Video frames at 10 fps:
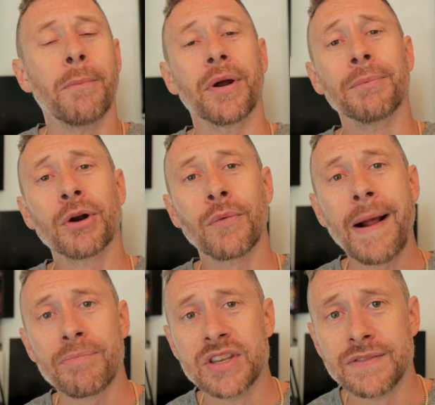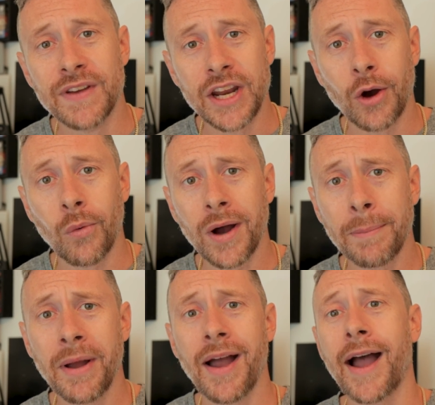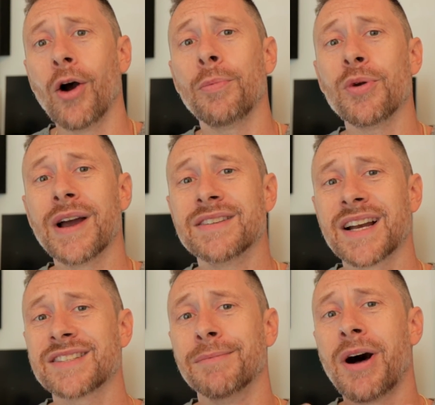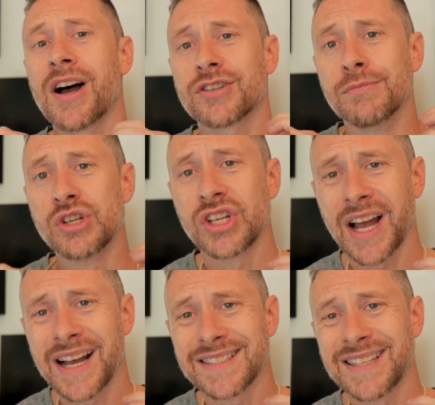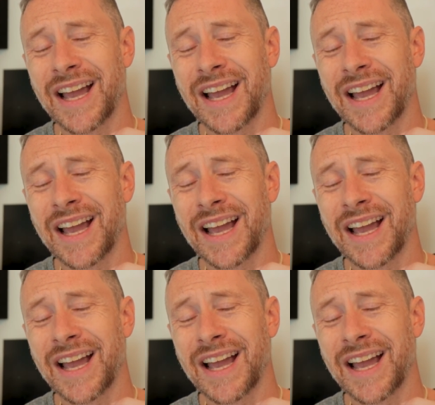But I'm gonna wrap this video up. I hope you guys got some awesome shots.